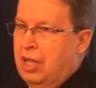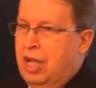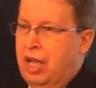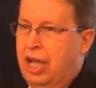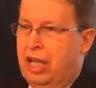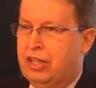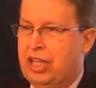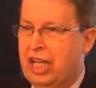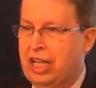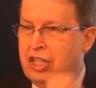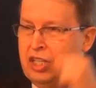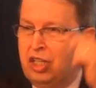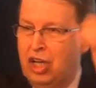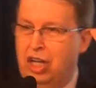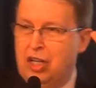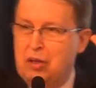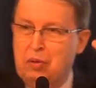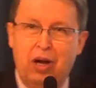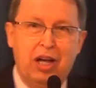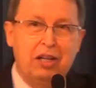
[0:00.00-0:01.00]
and then the
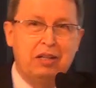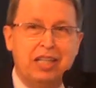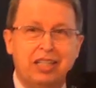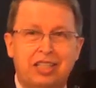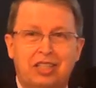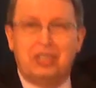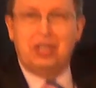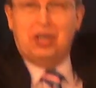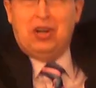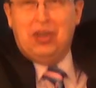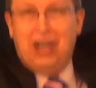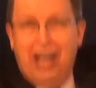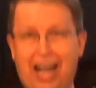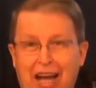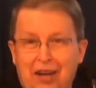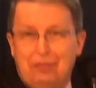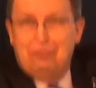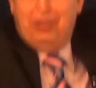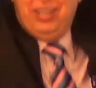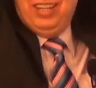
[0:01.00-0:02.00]
other one is so
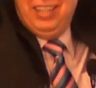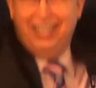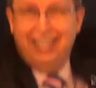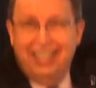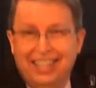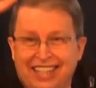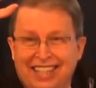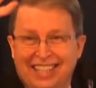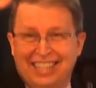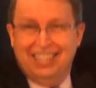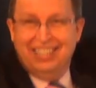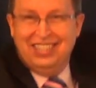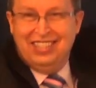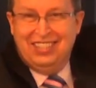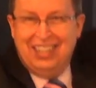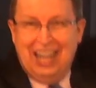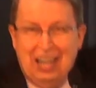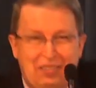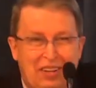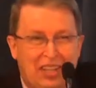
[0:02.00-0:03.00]
happy, you
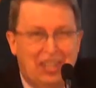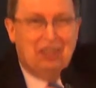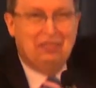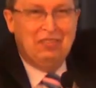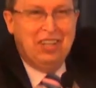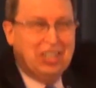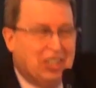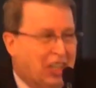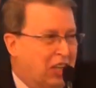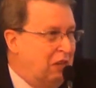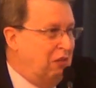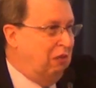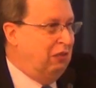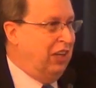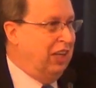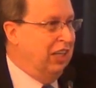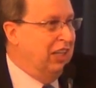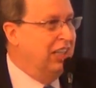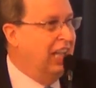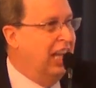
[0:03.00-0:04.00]
know, I'm on a mission
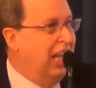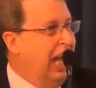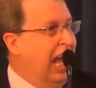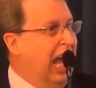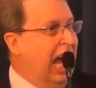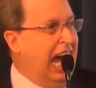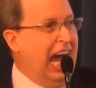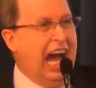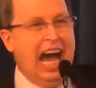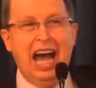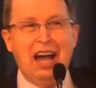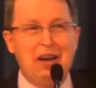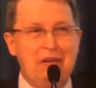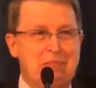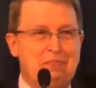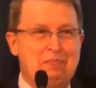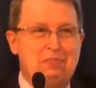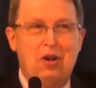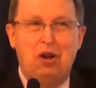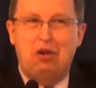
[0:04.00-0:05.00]
field. I'm
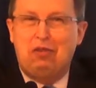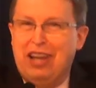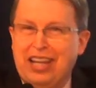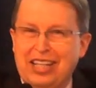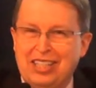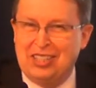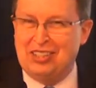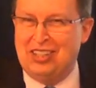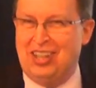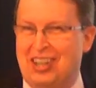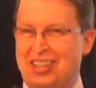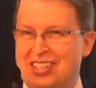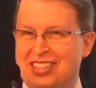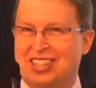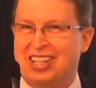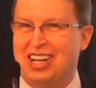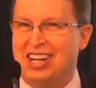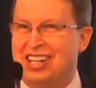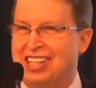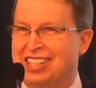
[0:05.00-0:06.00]
moving to Hong
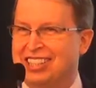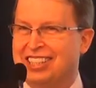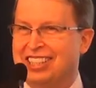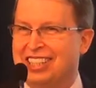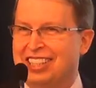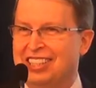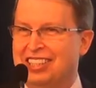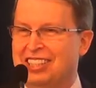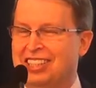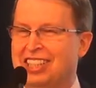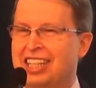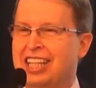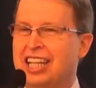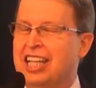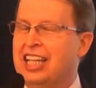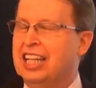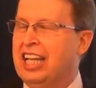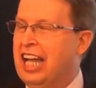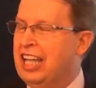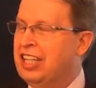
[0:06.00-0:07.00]
Kong, you know.
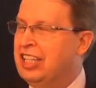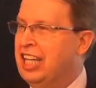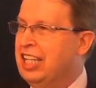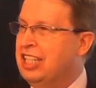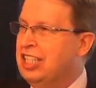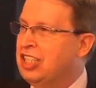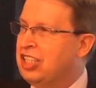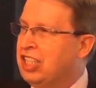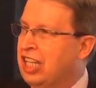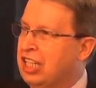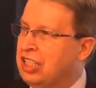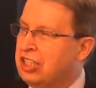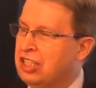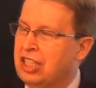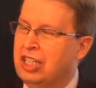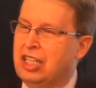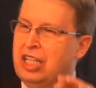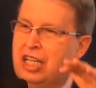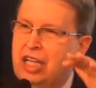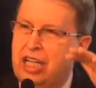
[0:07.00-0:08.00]
And then he says,
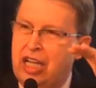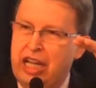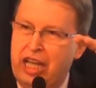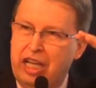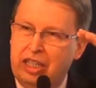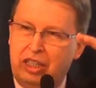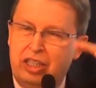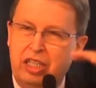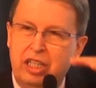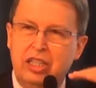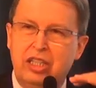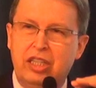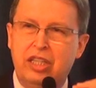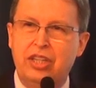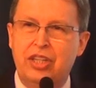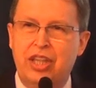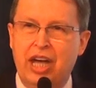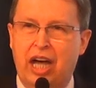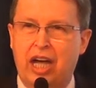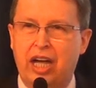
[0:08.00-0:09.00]
let it
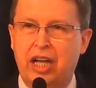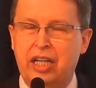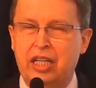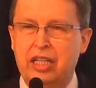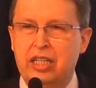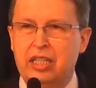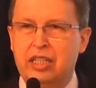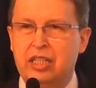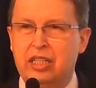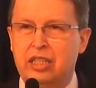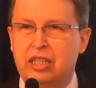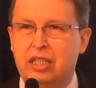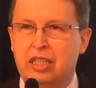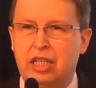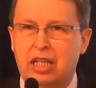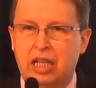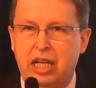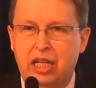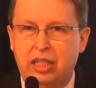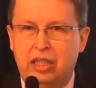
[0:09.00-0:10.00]
die,
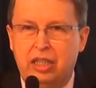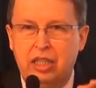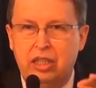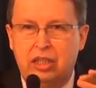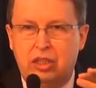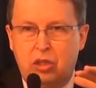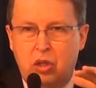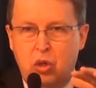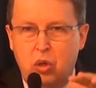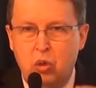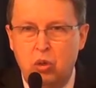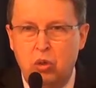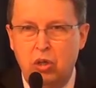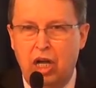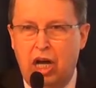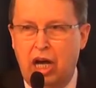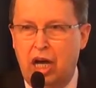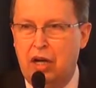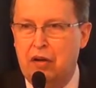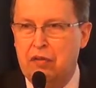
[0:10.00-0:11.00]
let it
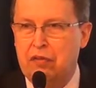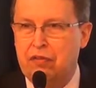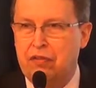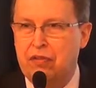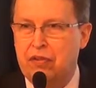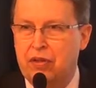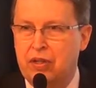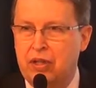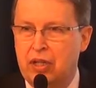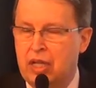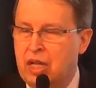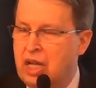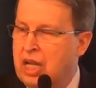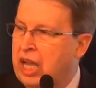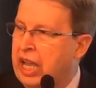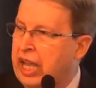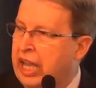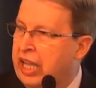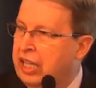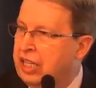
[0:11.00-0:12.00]
cool off.
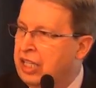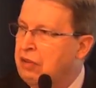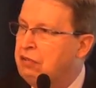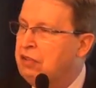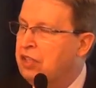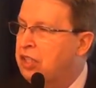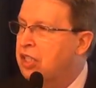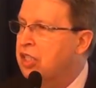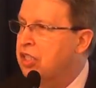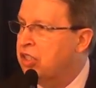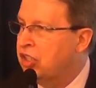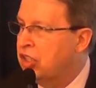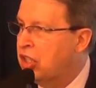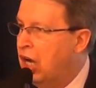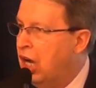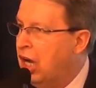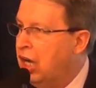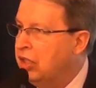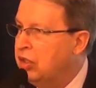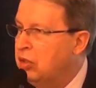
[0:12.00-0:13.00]
And if it is
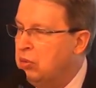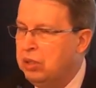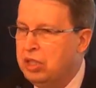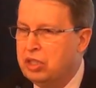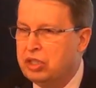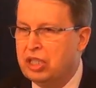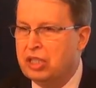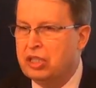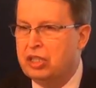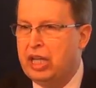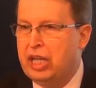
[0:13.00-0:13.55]
God who is in